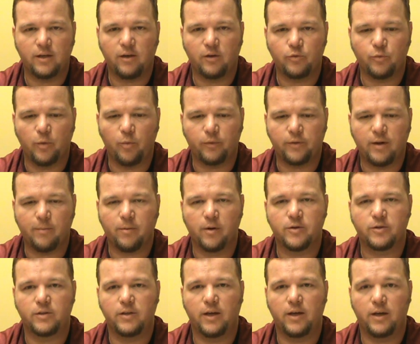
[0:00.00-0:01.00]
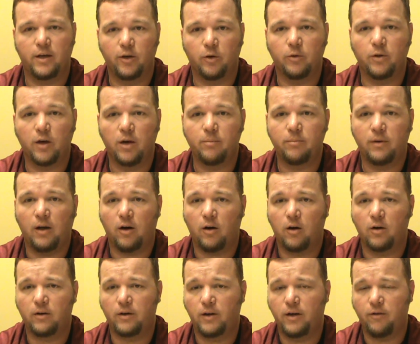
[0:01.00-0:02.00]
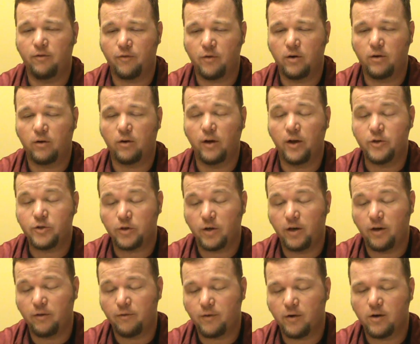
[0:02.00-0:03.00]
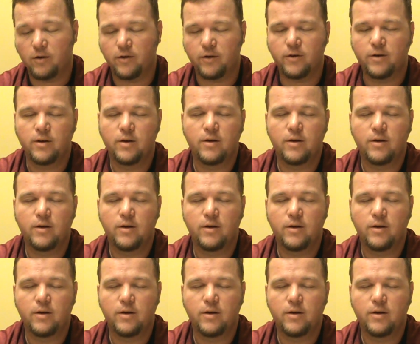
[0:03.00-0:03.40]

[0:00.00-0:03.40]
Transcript: because we want that person to get healed up and not hurt any or injured any further.